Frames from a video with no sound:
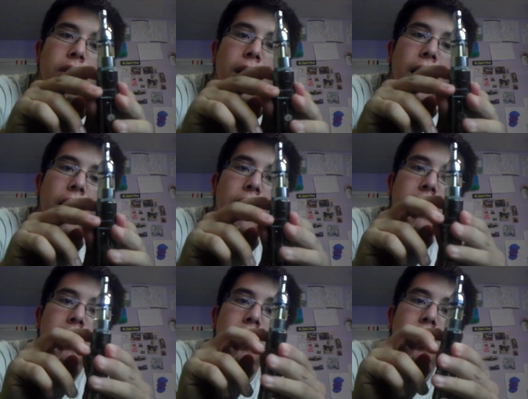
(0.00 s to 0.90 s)
It
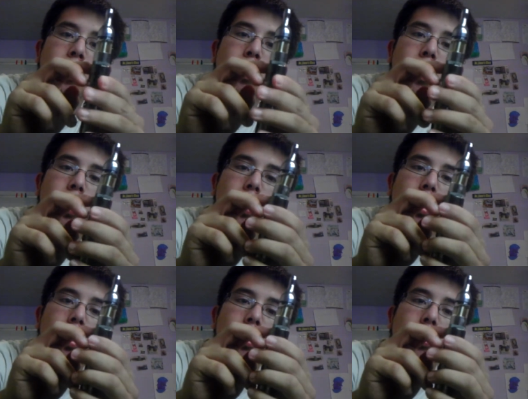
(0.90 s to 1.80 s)
has
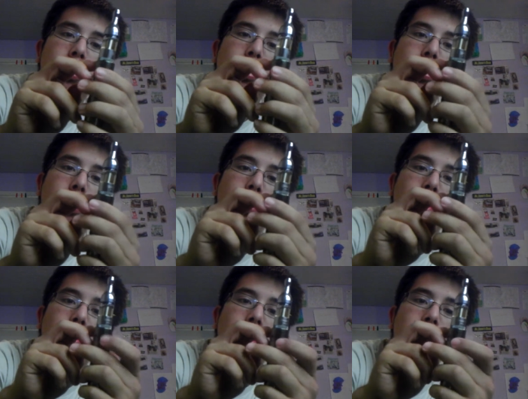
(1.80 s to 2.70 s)
1, 2,
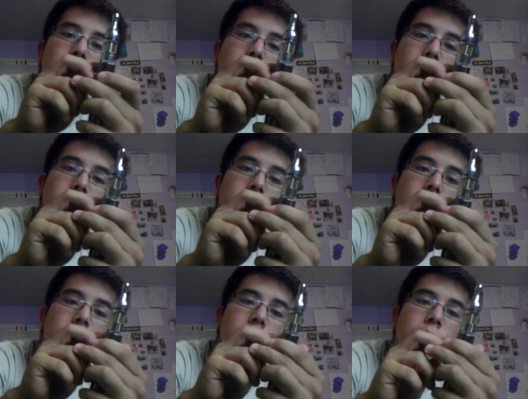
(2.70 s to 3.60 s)
3,
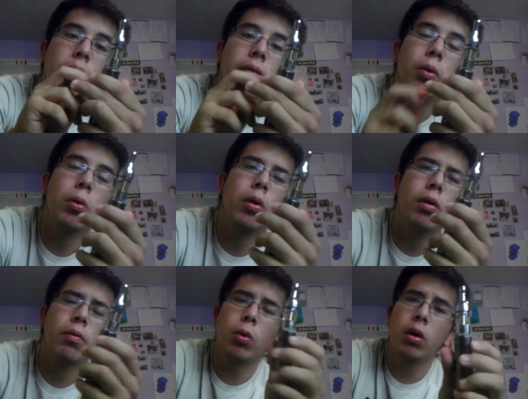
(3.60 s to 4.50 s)

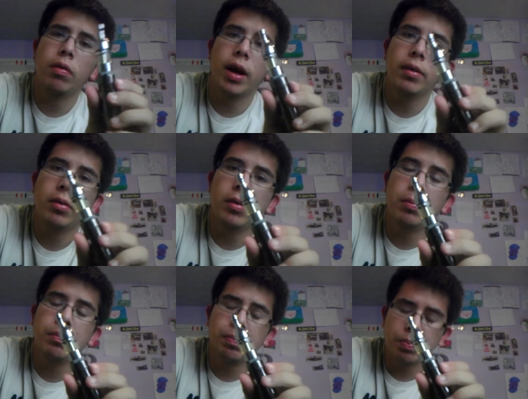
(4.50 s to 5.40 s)
4 or 5 of them.